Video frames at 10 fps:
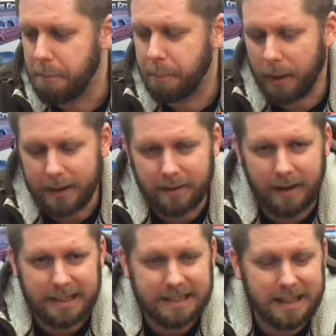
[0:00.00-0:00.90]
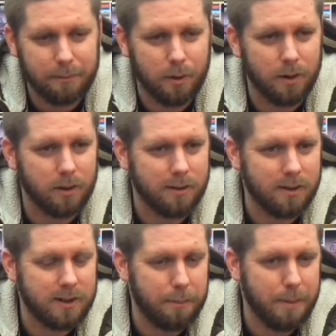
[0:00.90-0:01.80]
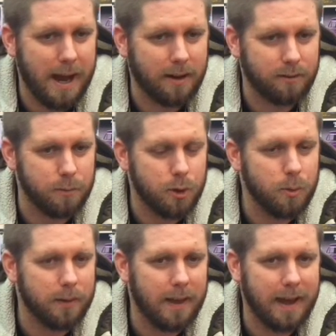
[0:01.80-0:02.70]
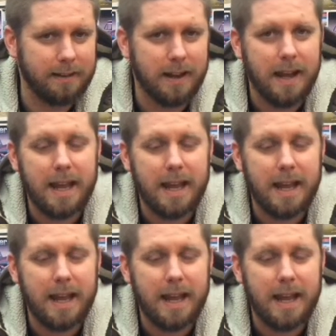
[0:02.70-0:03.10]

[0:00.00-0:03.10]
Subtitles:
but I think I'm going to step back from doing that.